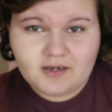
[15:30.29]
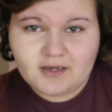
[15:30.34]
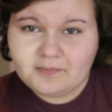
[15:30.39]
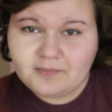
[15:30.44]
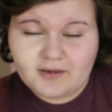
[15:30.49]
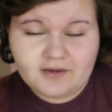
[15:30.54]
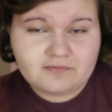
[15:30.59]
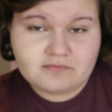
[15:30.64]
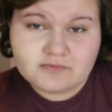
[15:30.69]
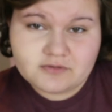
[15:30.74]
I've
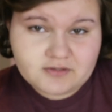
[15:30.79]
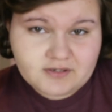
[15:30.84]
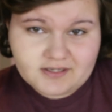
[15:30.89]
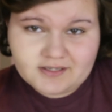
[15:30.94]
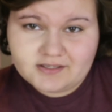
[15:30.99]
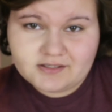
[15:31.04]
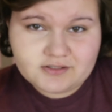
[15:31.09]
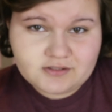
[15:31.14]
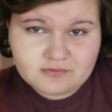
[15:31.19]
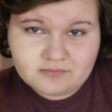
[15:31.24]
probably been
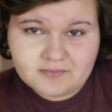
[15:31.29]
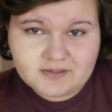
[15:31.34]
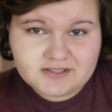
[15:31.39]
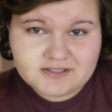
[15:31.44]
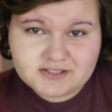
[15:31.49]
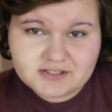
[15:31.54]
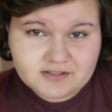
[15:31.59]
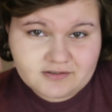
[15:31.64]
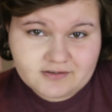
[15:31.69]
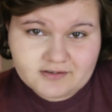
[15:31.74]
drinking too much
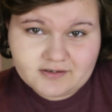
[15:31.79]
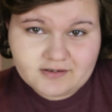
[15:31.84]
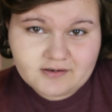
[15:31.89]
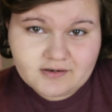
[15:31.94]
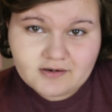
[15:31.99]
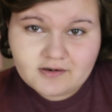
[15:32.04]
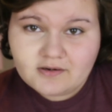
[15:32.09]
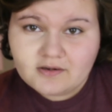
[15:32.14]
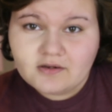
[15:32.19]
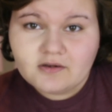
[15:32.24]
sugar
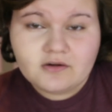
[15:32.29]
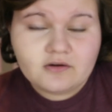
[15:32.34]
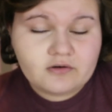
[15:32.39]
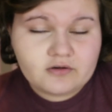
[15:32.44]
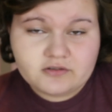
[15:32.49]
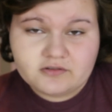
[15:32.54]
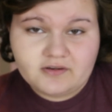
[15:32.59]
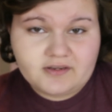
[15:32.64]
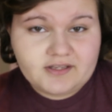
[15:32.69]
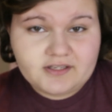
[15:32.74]
or
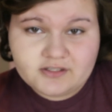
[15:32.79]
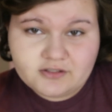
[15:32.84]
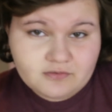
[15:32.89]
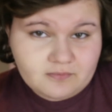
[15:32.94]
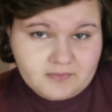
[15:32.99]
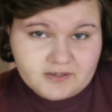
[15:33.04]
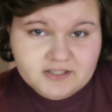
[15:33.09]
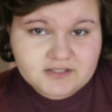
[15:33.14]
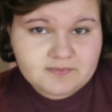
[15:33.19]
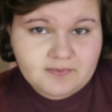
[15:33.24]
drinking too
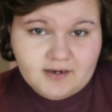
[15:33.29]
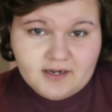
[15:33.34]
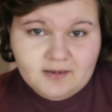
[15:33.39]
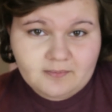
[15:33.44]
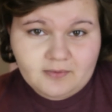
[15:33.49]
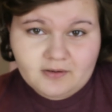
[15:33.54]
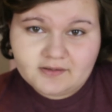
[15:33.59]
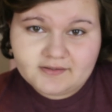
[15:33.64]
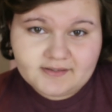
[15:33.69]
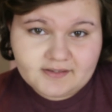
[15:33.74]
much pop,
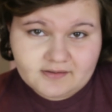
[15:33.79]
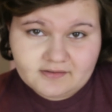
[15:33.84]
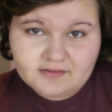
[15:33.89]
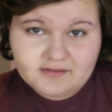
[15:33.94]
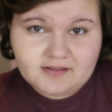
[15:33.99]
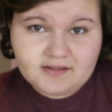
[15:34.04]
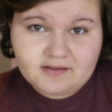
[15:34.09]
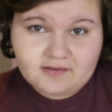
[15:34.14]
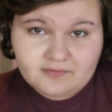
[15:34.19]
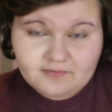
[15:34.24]
all that good
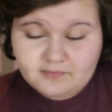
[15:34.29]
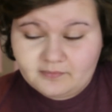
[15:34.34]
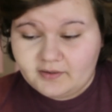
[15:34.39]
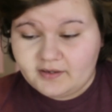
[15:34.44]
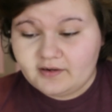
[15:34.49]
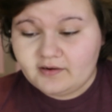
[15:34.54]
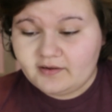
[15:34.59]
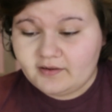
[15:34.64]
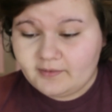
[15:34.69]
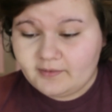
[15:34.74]
stuff. But